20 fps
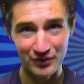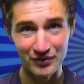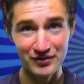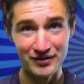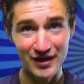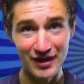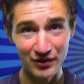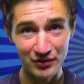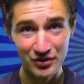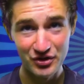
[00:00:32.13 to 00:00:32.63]
the
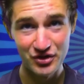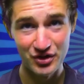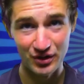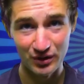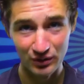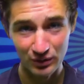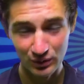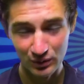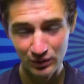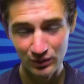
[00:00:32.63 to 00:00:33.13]
daily
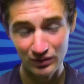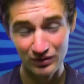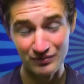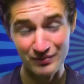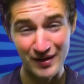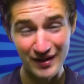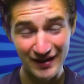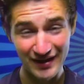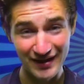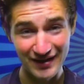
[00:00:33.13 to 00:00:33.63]
struggle of
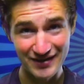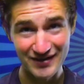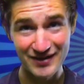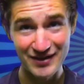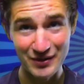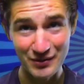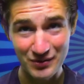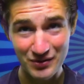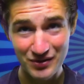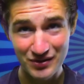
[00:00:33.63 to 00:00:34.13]
making
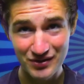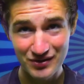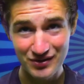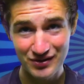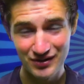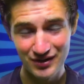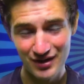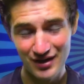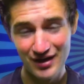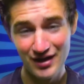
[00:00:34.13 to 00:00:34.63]
excuses
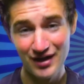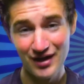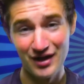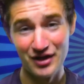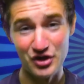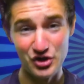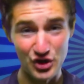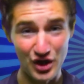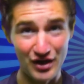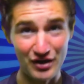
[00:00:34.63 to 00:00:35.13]

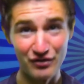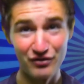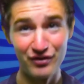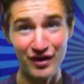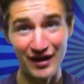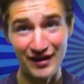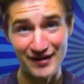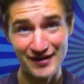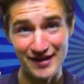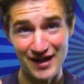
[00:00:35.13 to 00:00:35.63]
and trying to
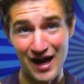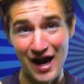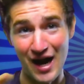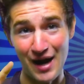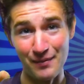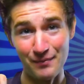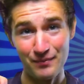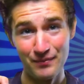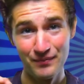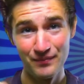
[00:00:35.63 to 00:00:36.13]
find
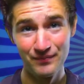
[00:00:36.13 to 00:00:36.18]
time.